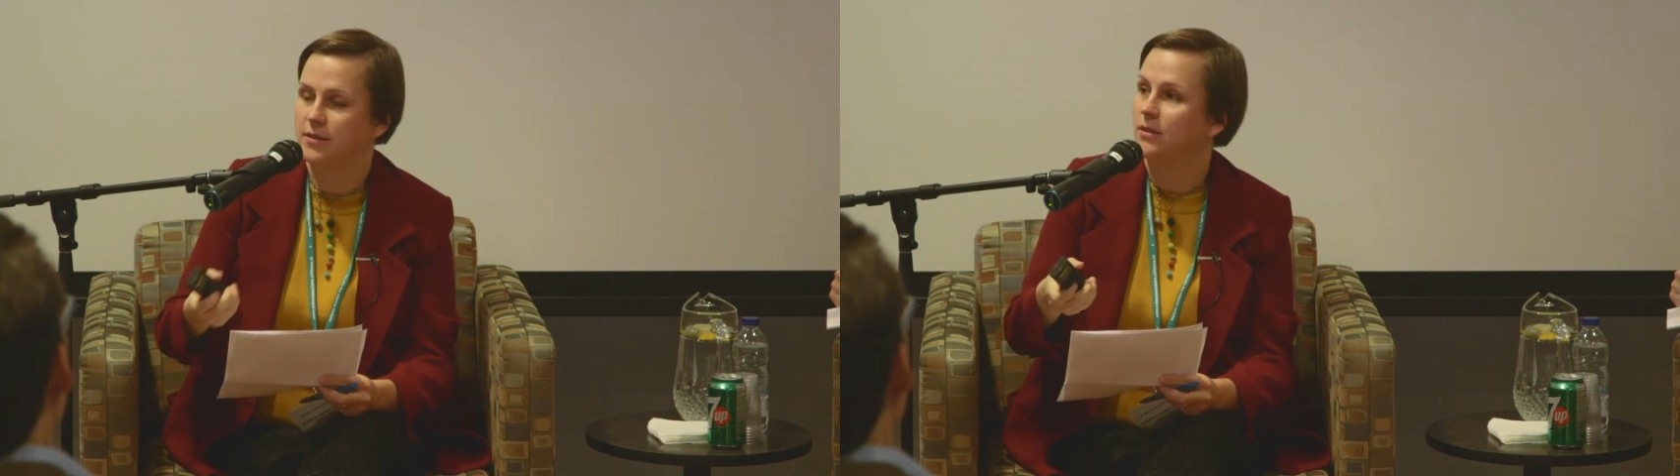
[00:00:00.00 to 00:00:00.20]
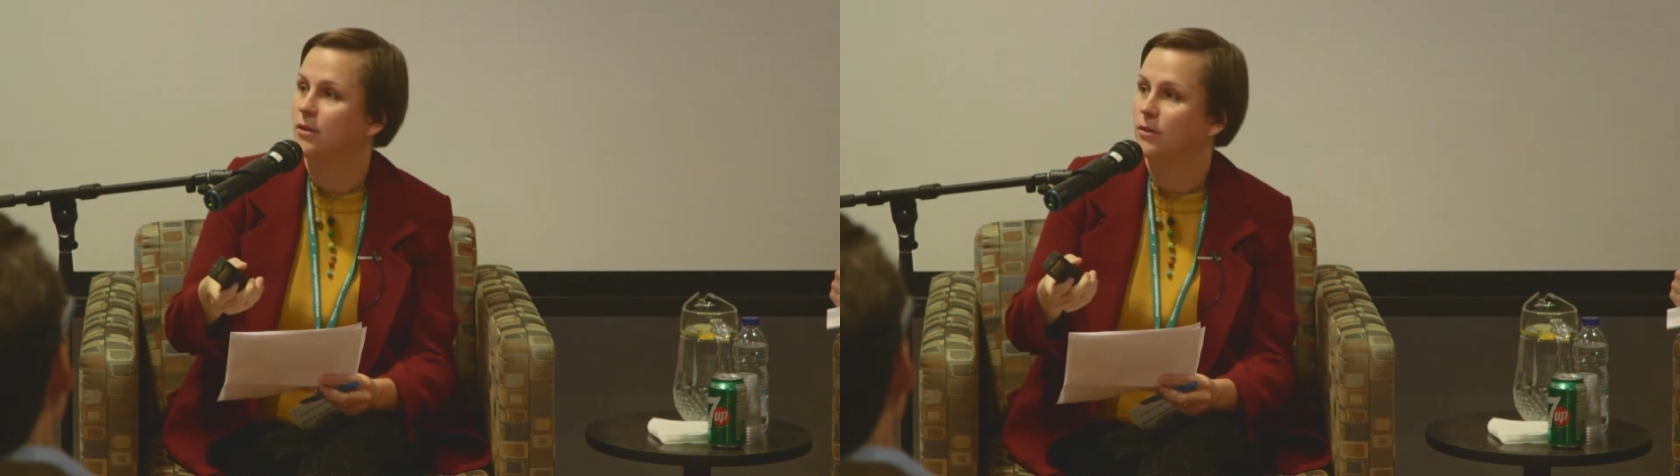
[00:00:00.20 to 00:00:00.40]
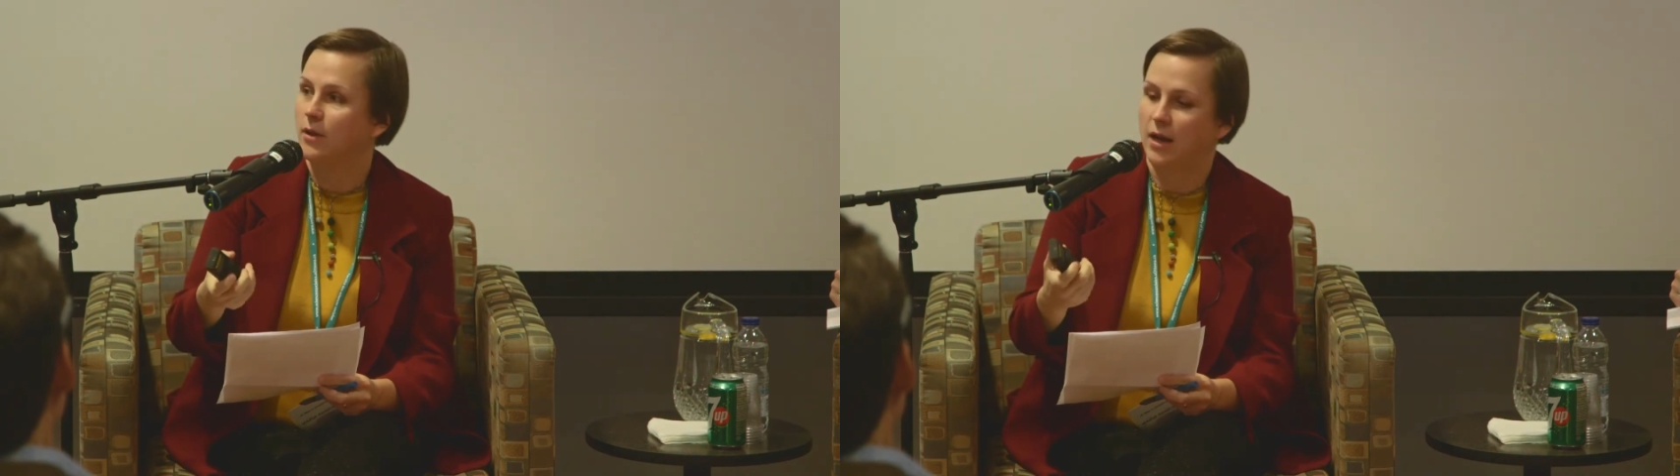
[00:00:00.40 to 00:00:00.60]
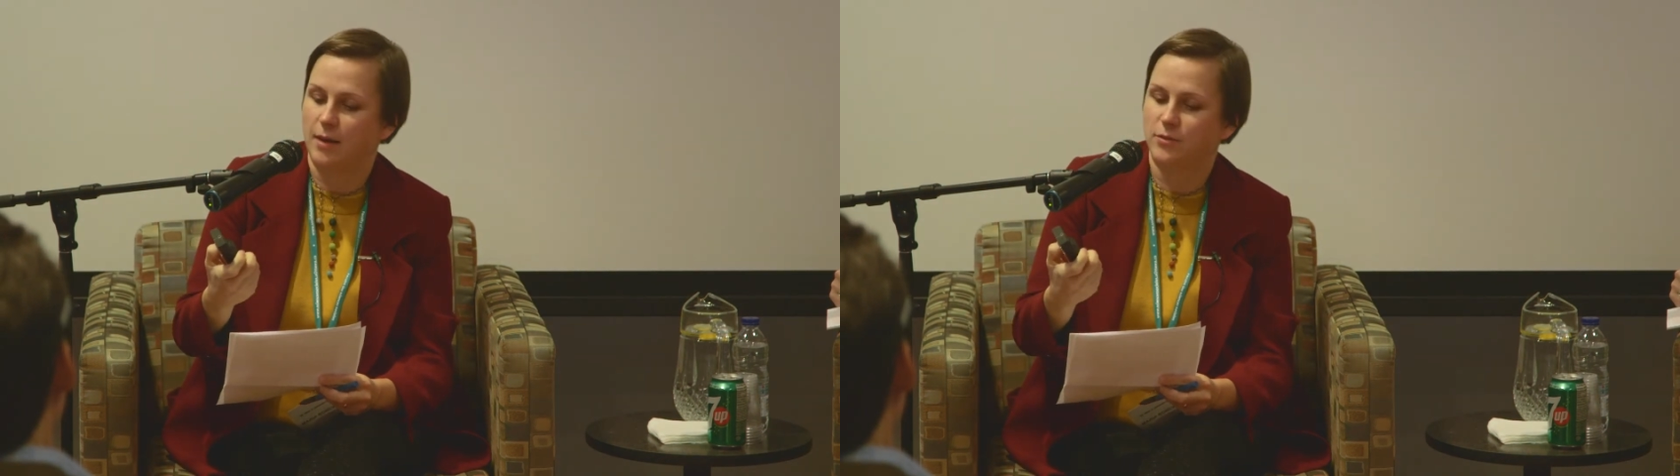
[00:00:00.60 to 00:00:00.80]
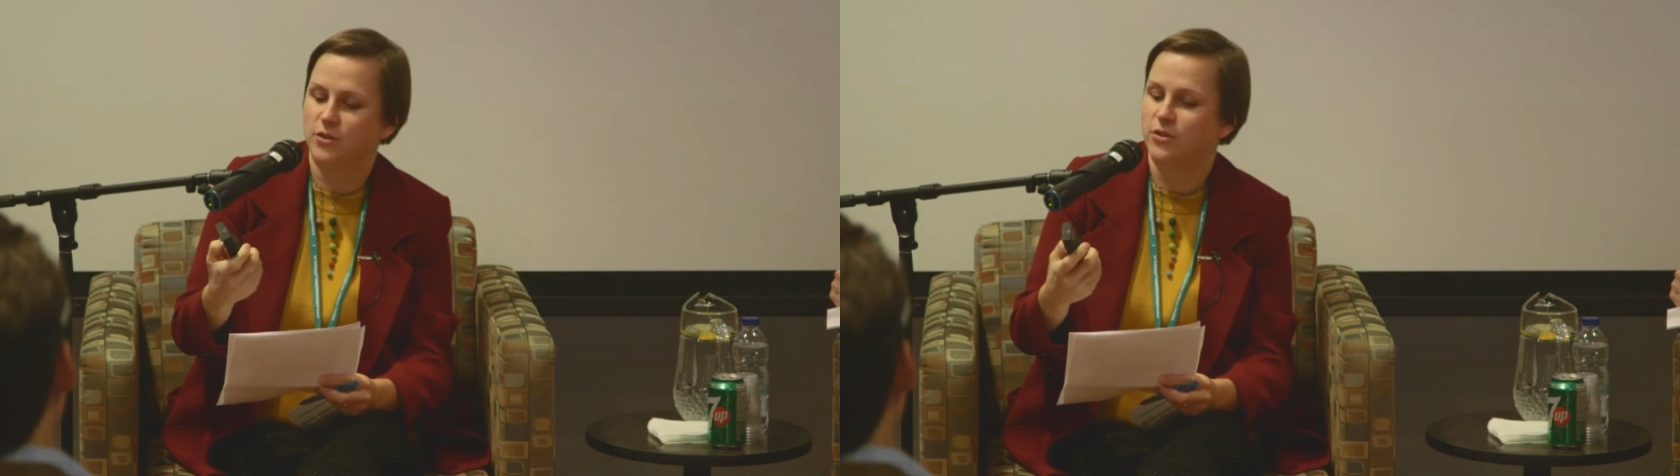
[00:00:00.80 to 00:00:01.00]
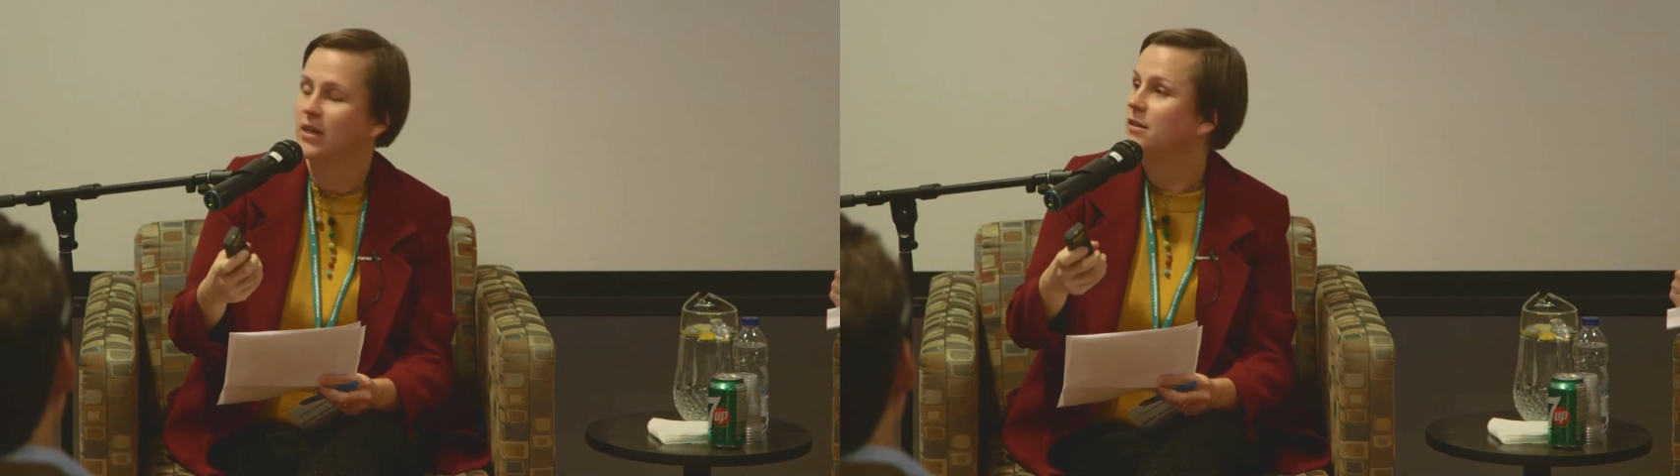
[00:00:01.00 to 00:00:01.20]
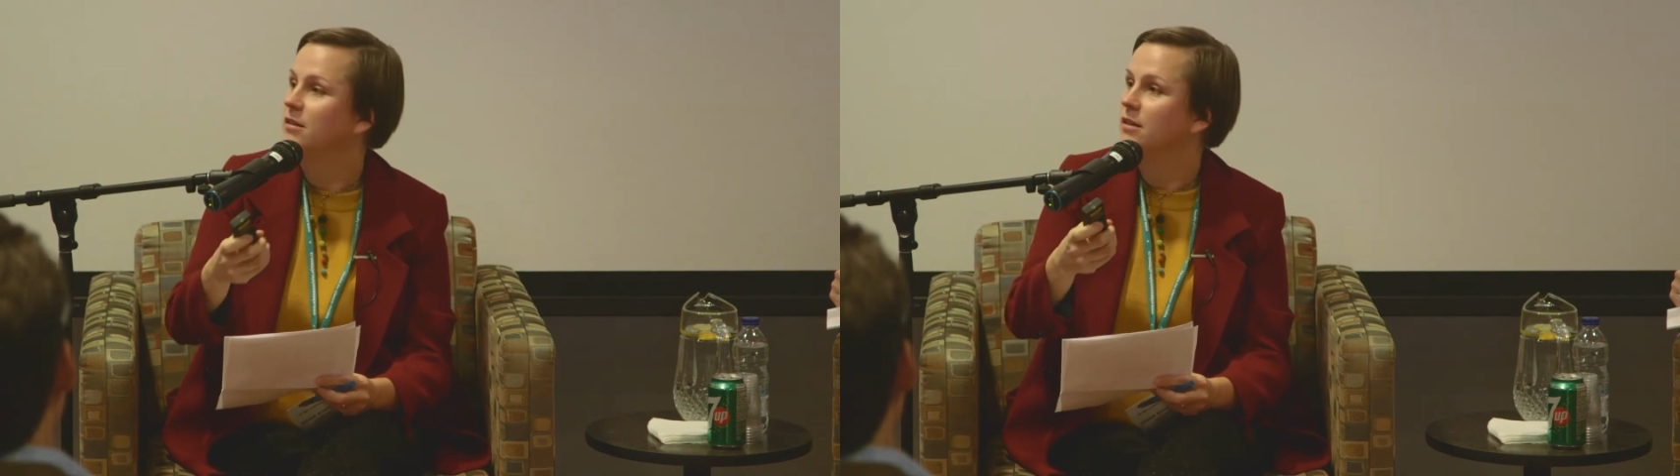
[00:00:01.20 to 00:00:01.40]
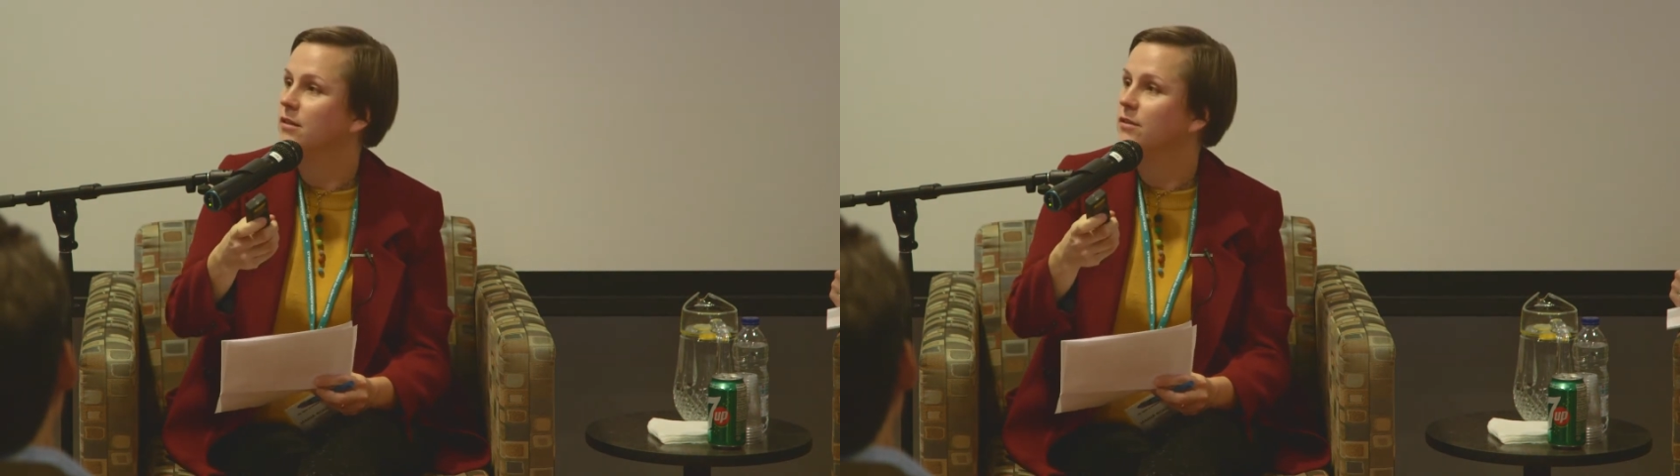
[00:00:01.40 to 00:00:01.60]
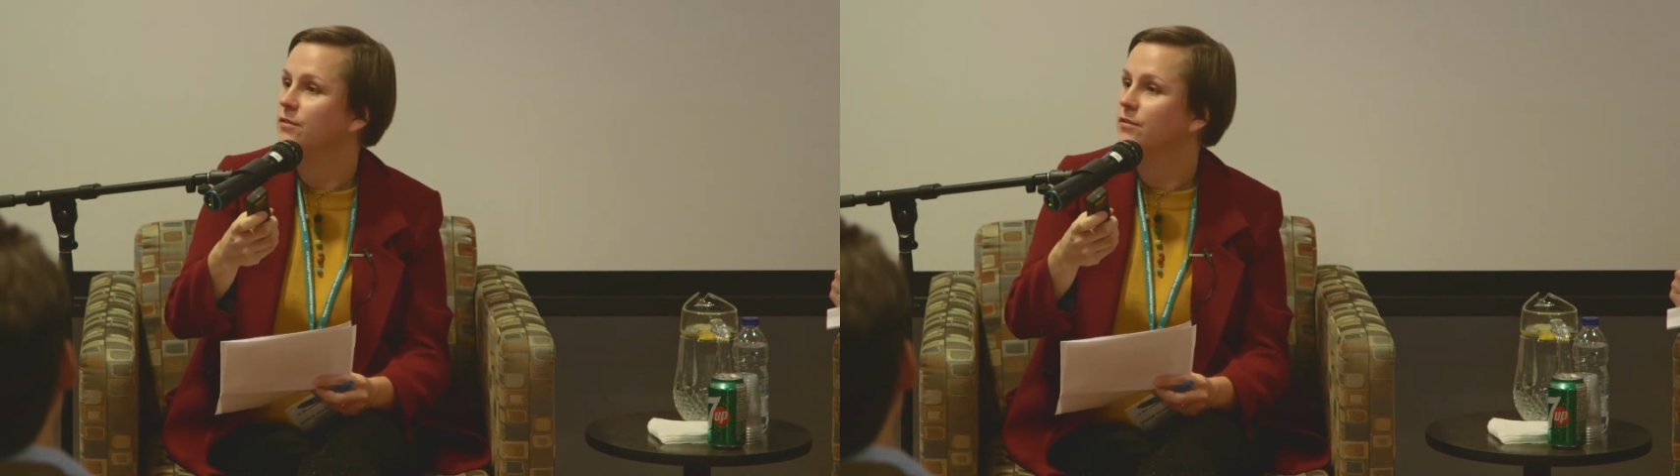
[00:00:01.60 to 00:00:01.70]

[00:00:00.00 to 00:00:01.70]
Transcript: So I'm just trying to look